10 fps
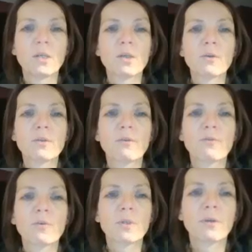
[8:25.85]
You can also,
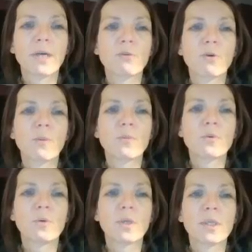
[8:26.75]
of course, drag drop
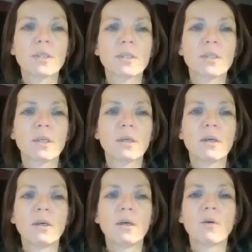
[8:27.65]
to an existing
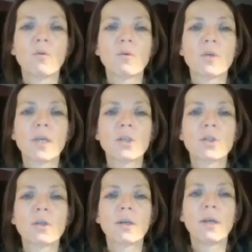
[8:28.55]

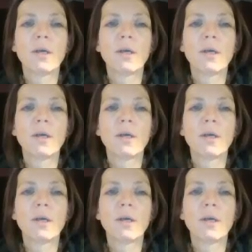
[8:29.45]
quotation